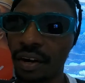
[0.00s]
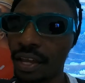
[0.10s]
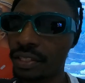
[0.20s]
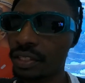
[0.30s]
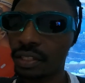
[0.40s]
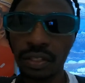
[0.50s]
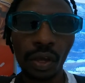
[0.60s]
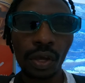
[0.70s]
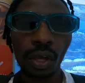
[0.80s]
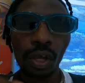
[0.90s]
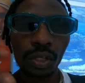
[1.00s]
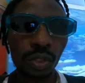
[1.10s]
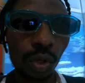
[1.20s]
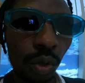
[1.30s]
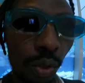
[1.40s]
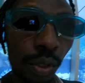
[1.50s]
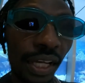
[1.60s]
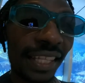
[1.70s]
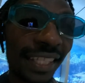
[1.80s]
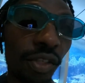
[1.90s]
the rest. So
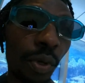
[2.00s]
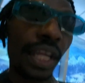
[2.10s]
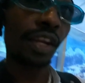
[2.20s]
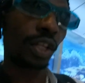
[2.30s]
it's three,